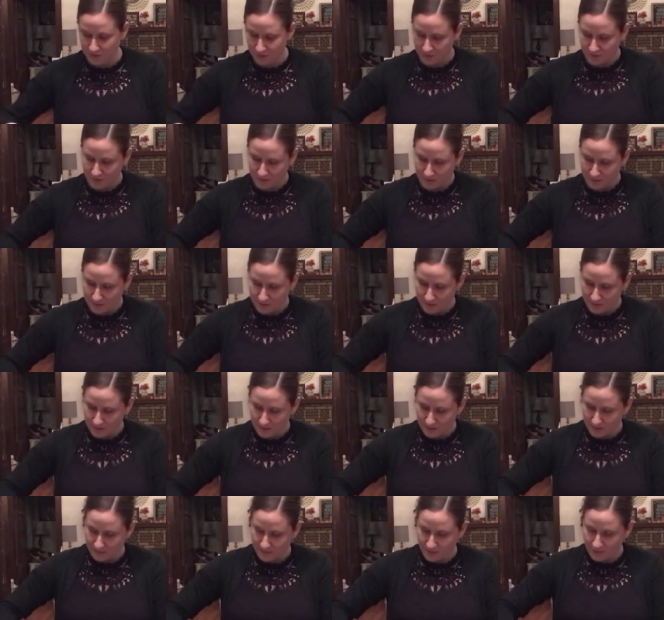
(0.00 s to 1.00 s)
and
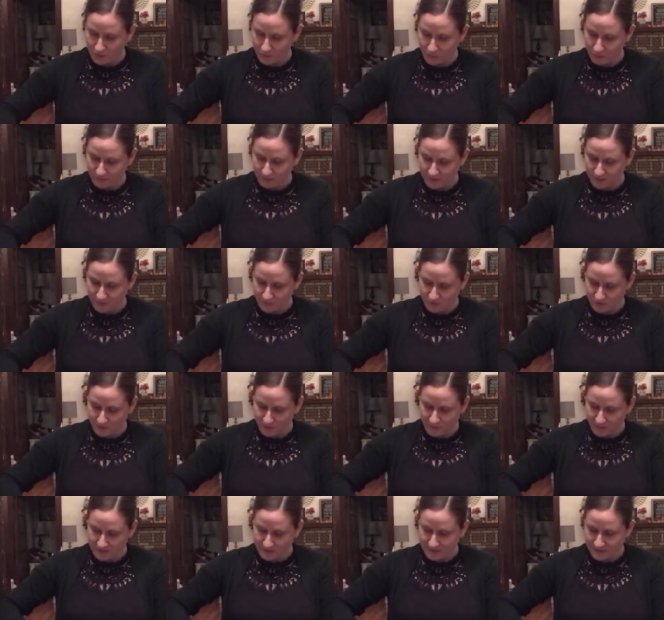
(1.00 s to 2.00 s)
then I'll hold it up so you
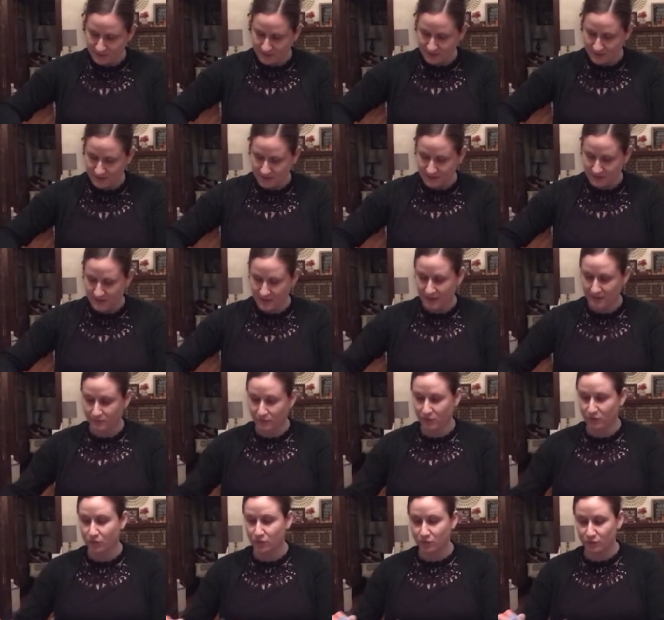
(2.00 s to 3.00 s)
guys can see that I have
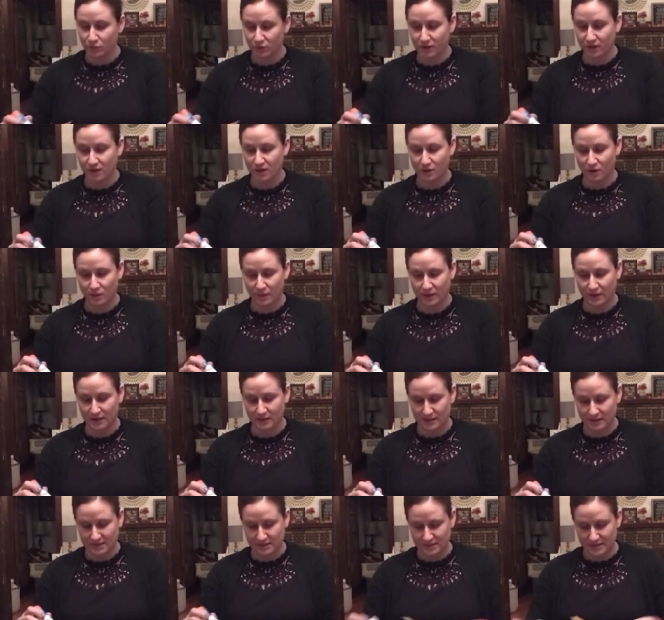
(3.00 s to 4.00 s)
three going in
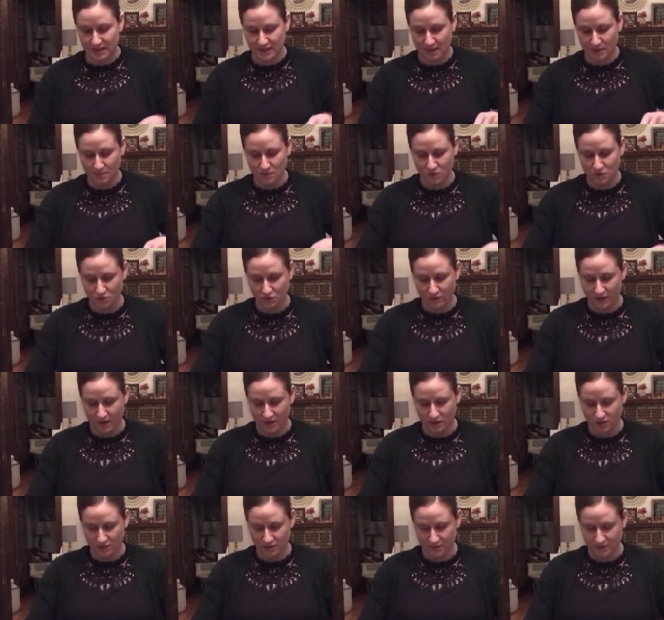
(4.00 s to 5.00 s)
the same
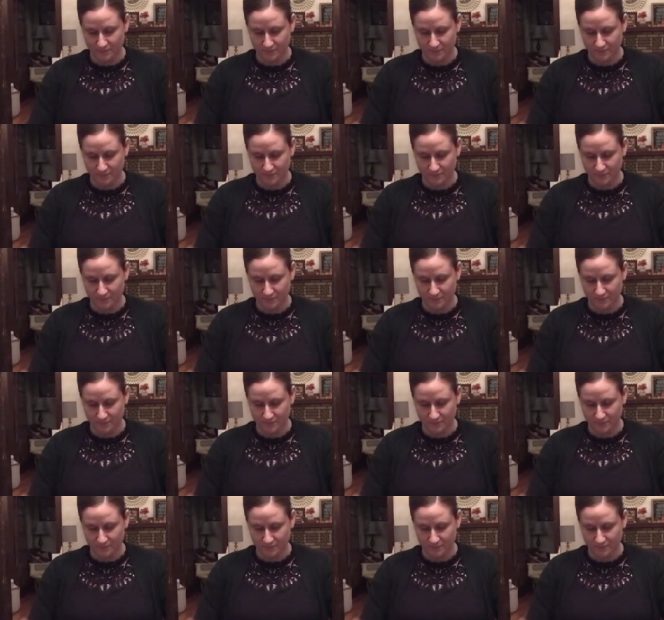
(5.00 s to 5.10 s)
direction.